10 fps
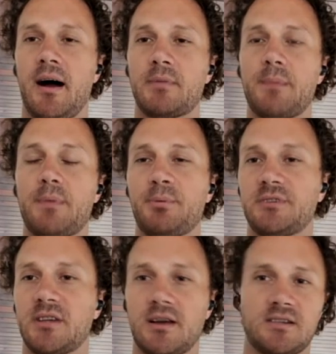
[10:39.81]
get people
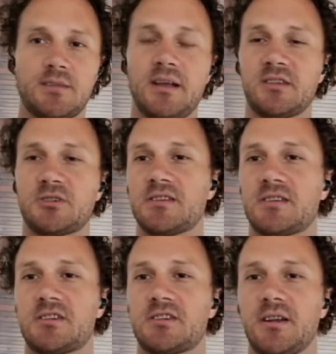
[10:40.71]
to make the transition.